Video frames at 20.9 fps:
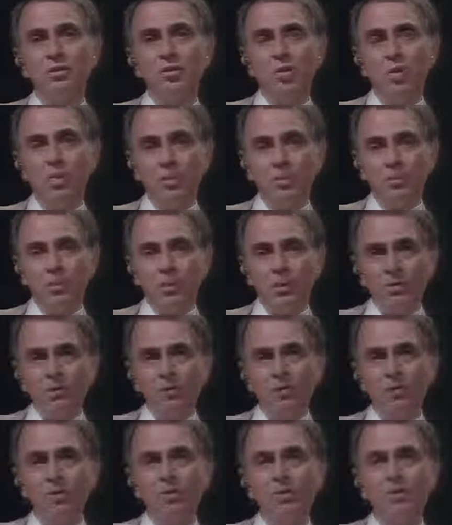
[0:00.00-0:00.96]

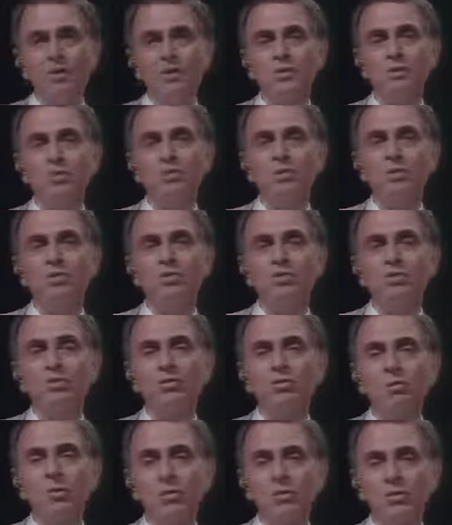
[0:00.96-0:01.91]
cooperation in the exploration
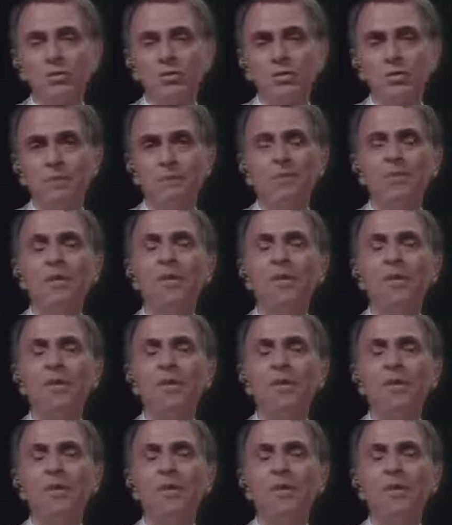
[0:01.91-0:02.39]
of Mars,